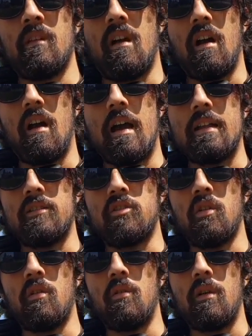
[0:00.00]
And
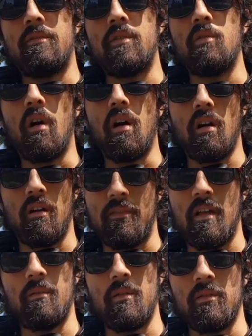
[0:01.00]
so if you are a
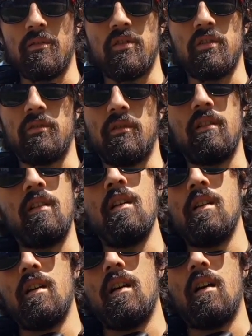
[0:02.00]
family with children,
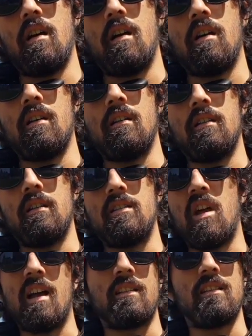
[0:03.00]

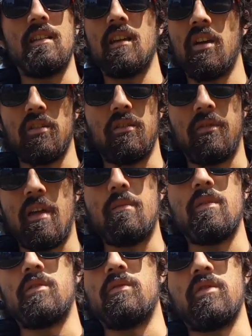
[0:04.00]
not seeing other
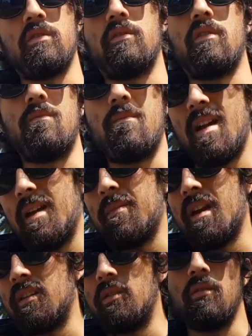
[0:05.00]
families with children may
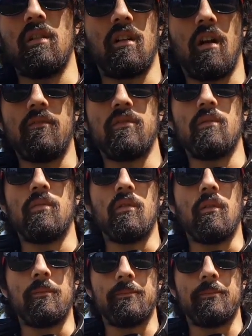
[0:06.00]
make you uncomfortable.